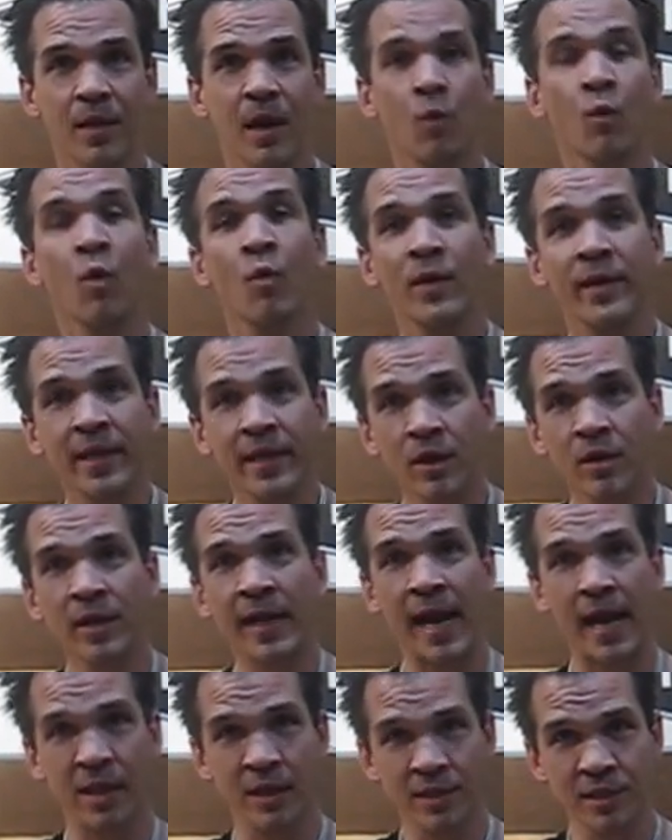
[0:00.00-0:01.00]
and stuff like that. We need our
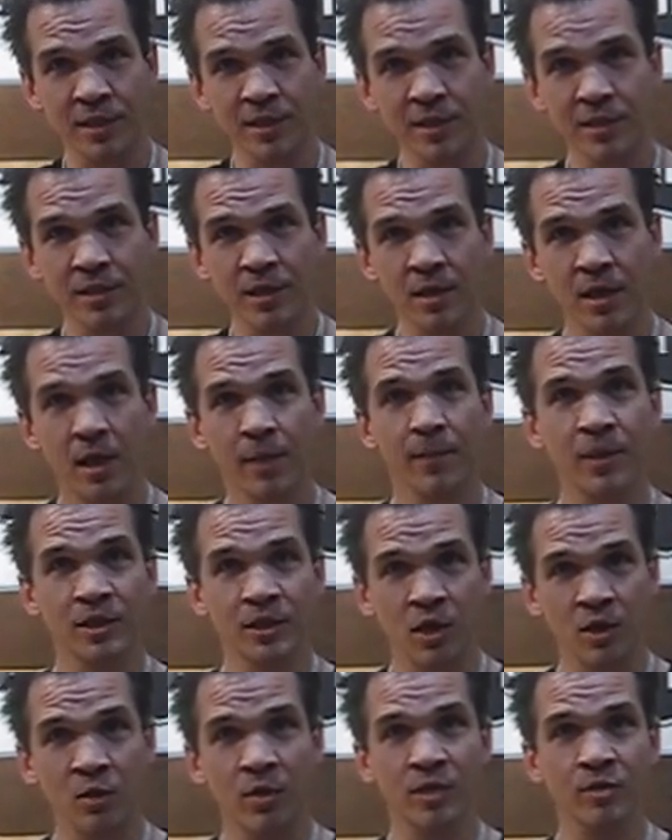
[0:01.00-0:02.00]
calluses, because
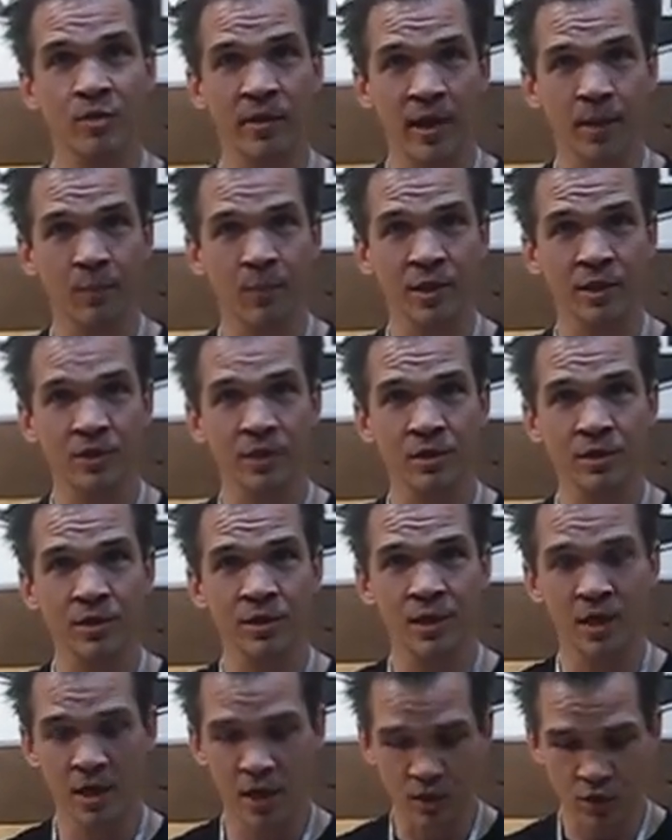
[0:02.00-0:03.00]
otherwise we'll get blisters.
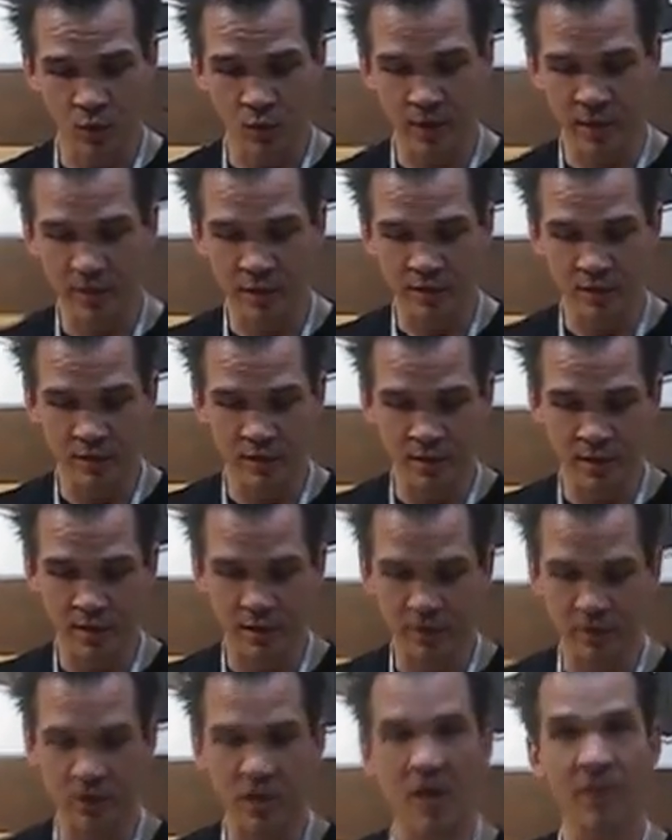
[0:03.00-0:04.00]
So what it'll do,
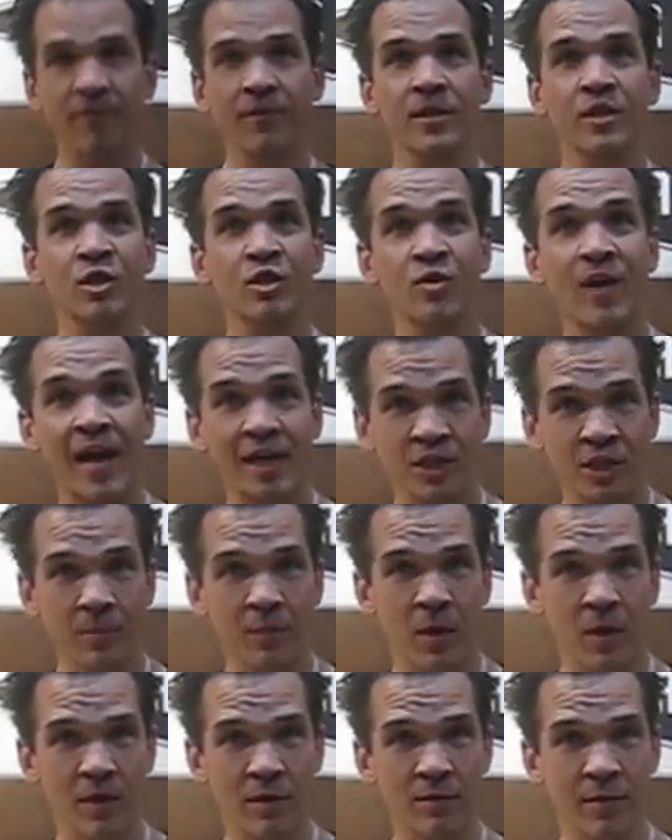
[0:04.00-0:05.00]
it'll soften the scratching
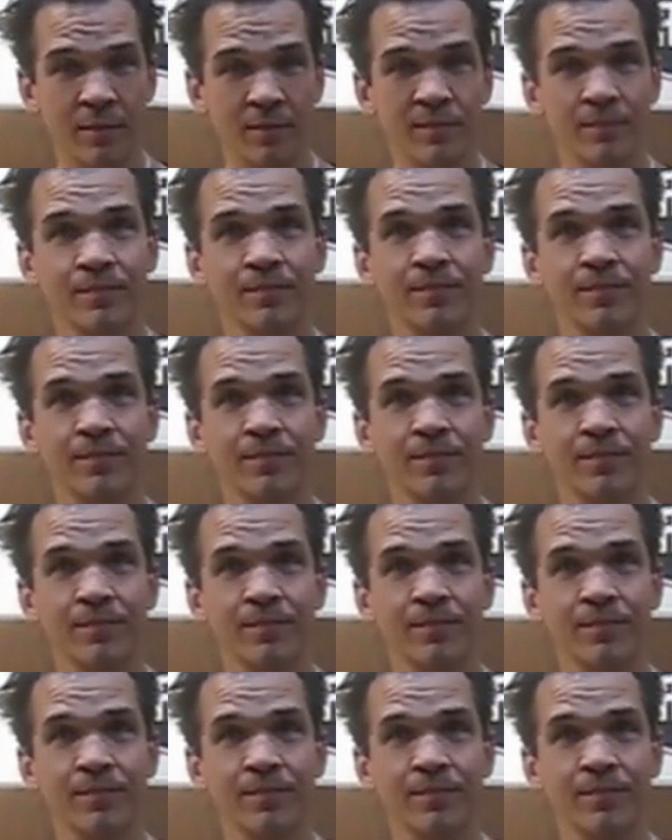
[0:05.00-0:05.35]
part of it.